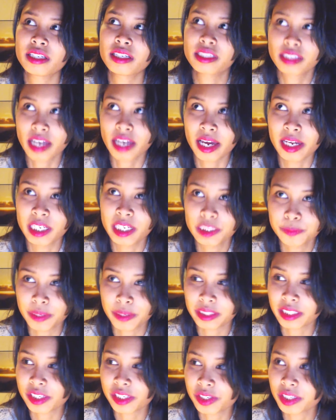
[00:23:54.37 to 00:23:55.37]
has high
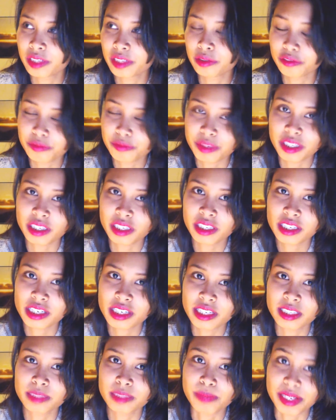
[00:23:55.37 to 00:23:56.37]
expectation of me
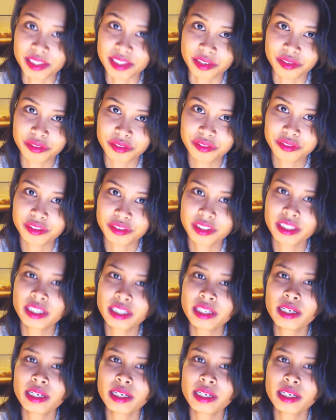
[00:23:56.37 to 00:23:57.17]
is myself.